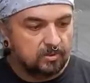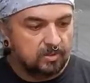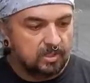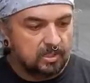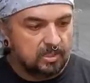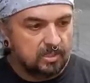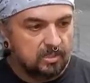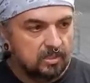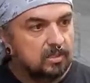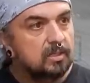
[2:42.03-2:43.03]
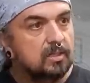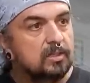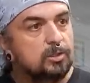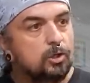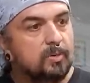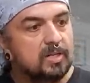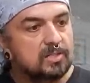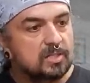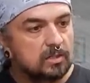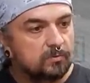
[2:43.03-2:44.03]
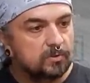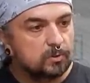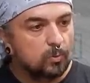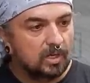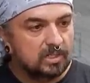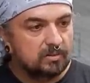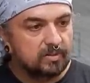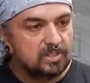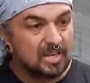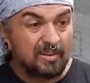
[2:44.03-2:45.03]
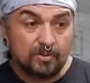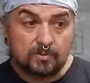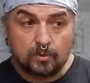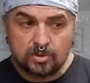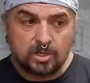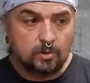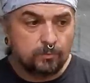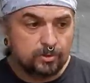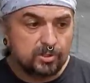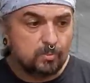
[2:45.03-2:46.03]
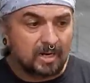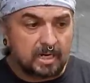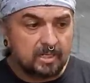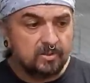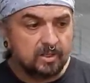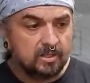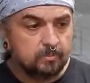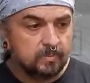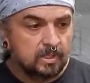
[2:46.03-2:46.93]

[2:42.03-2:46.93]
The tubing itself is relatively safe as far as I know for just about anything.